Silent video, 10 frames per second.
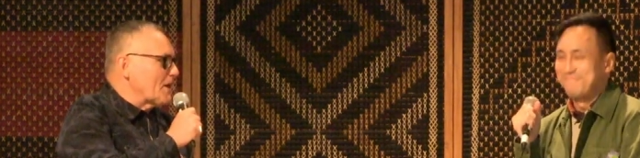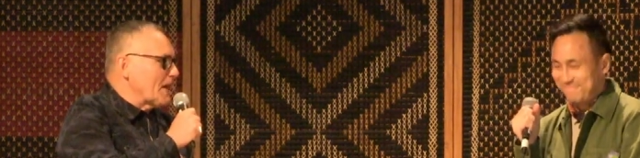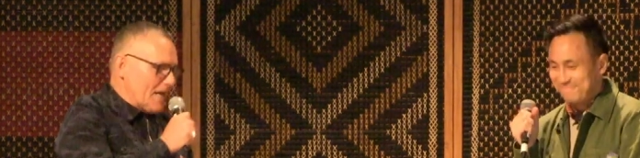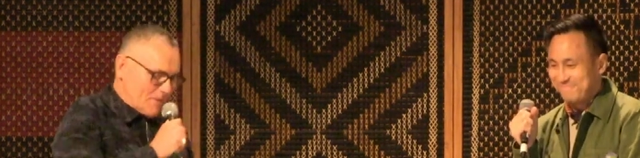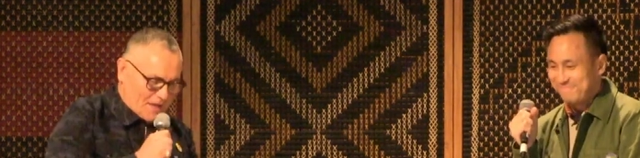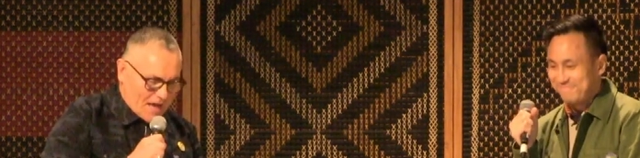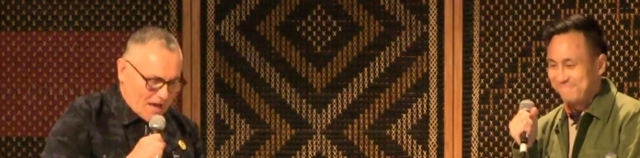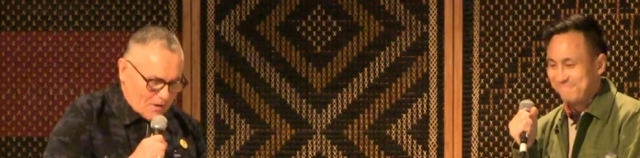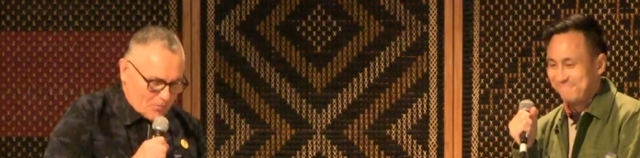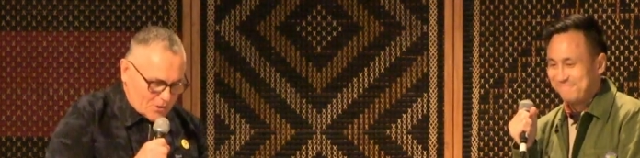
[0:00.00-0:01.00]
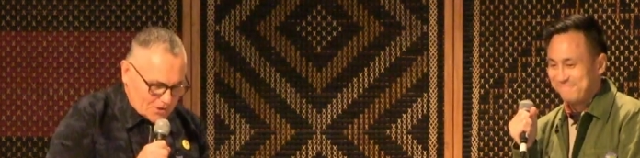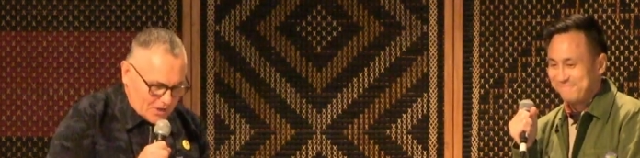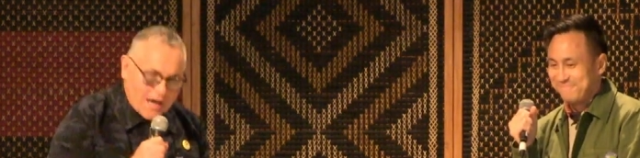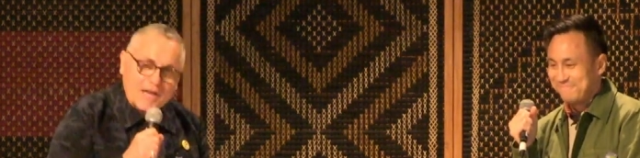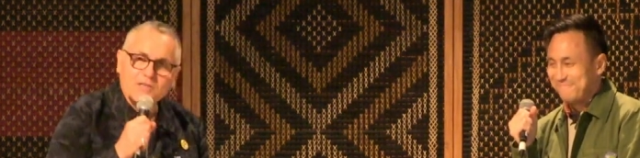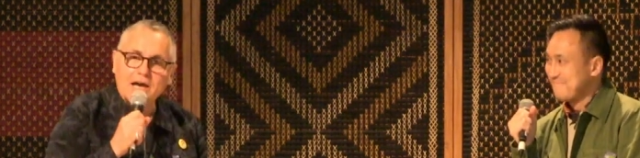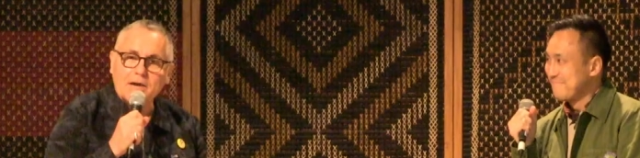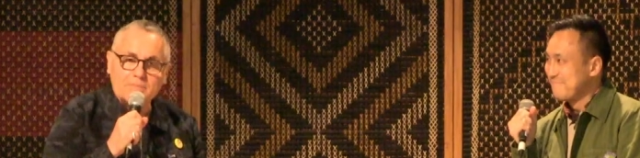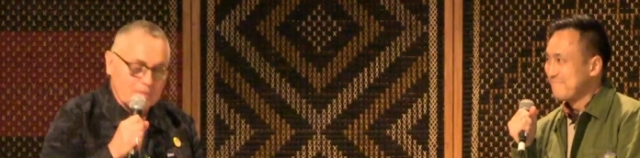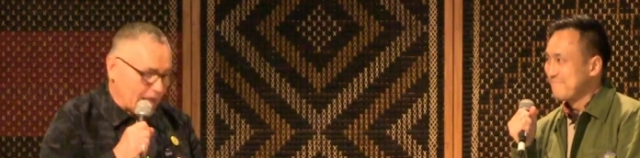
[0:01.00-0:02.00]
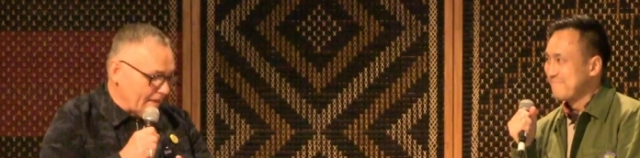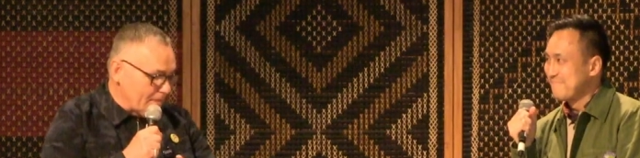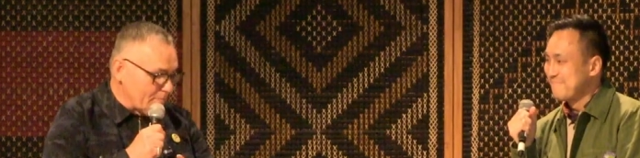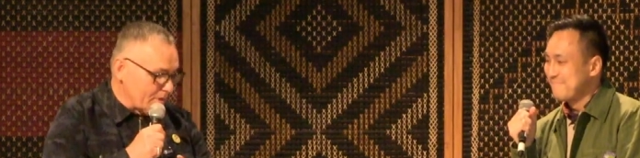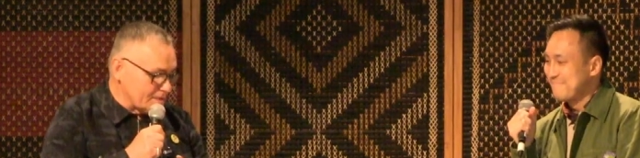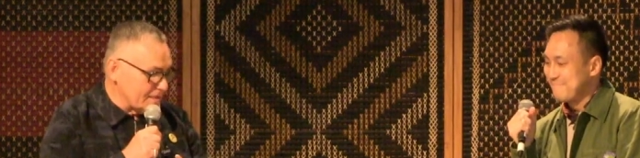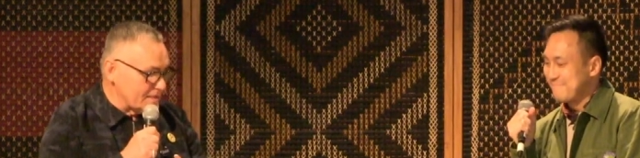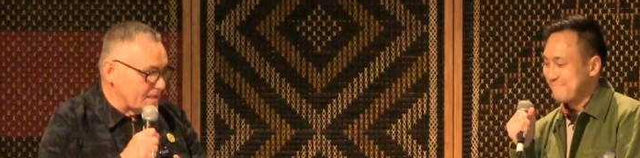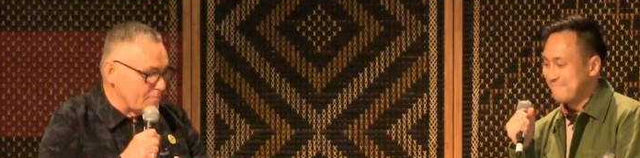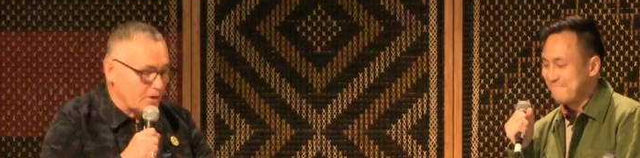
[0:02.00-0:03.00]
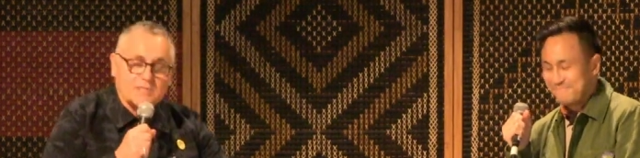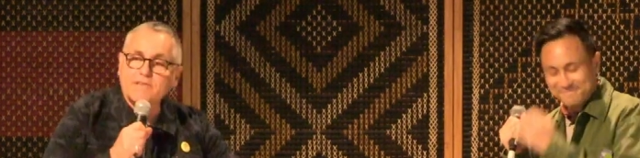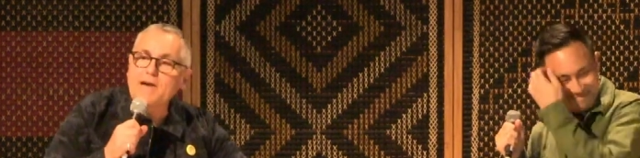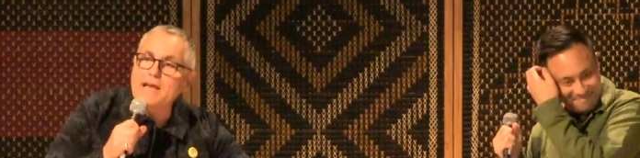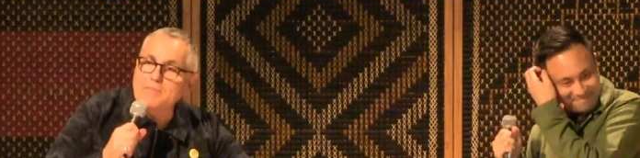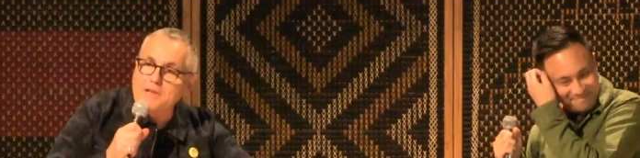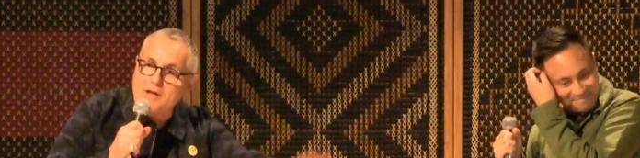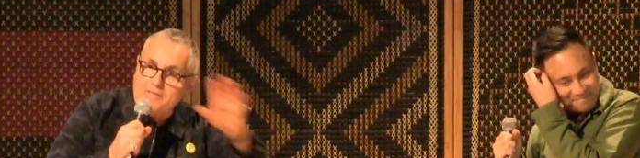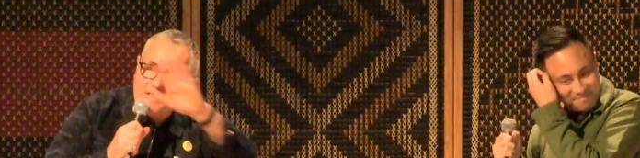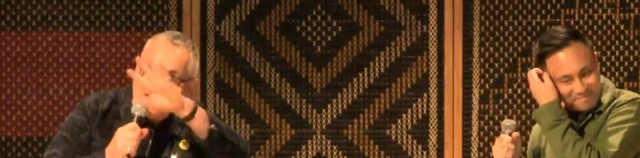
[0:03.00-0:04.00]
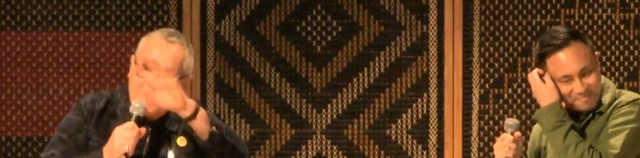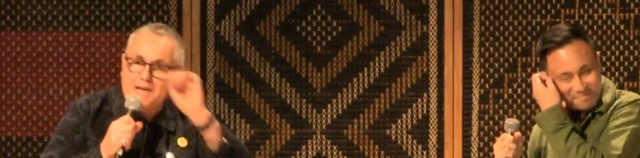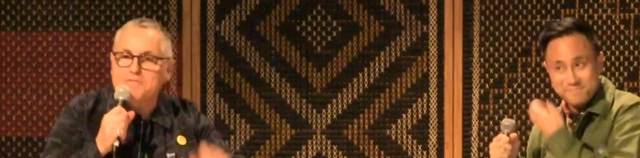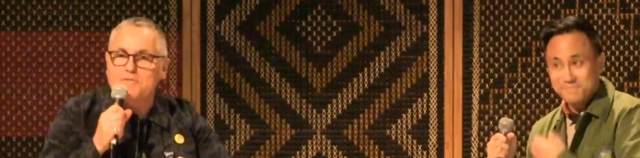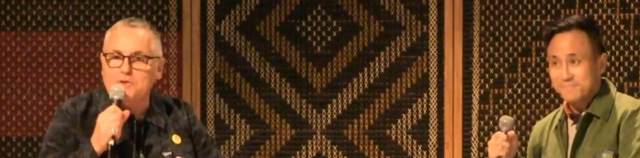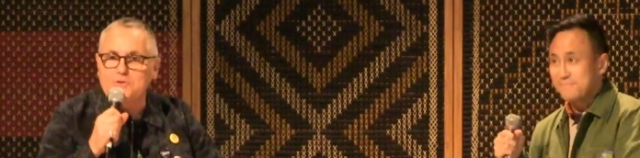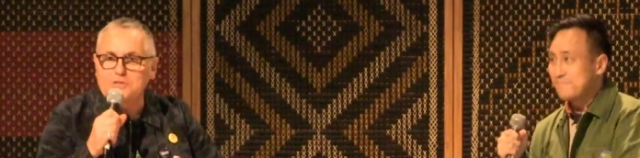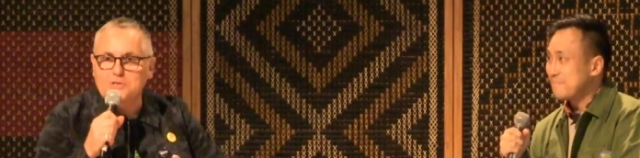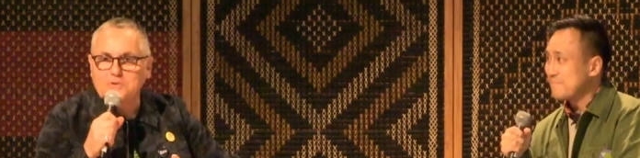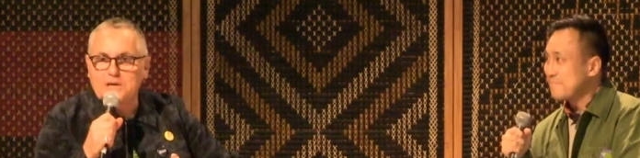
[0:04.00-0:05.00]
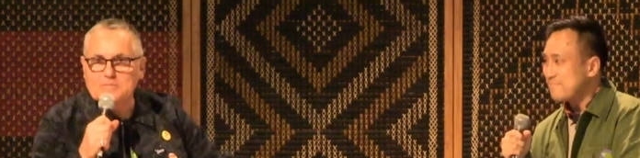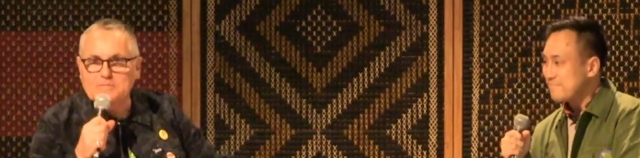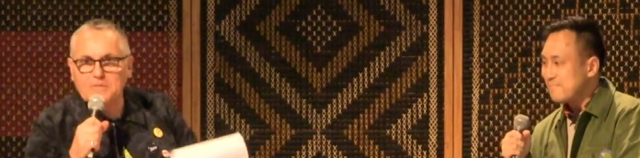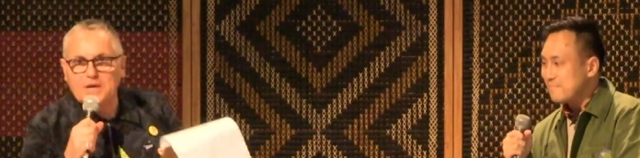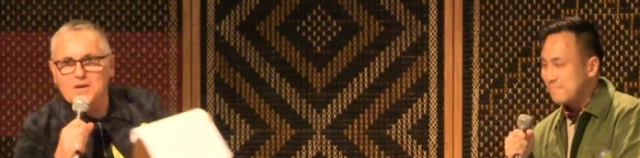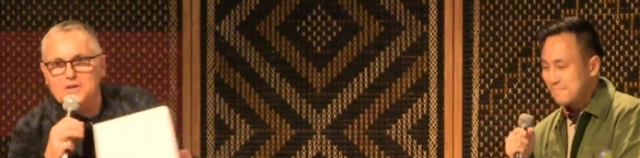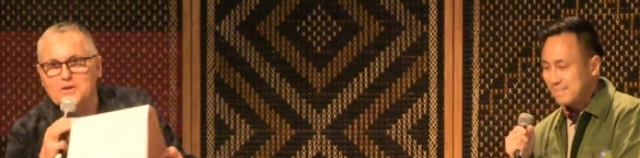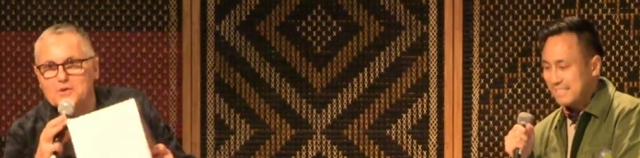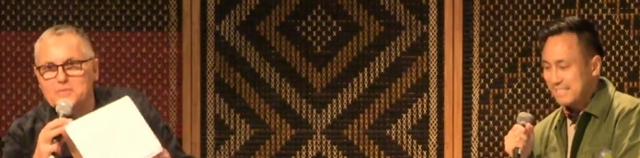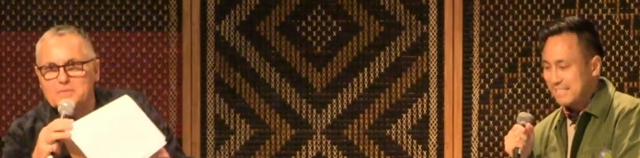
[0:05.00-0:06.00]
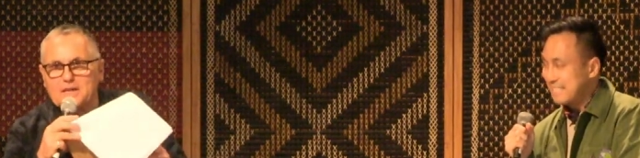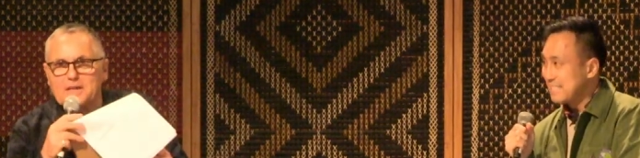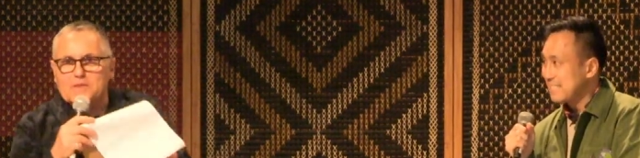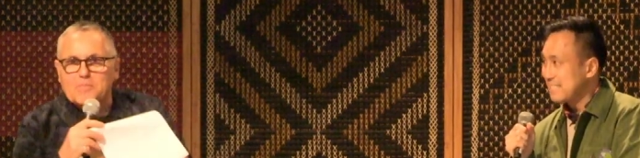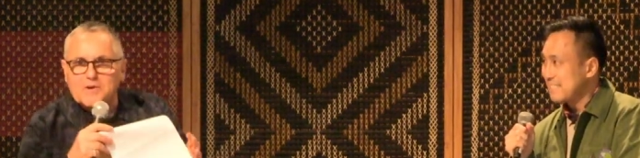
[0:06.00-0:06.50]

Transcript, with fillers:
Speaker 1: Okay, well, and um, and the book the book is available over there for you to um, you know, get the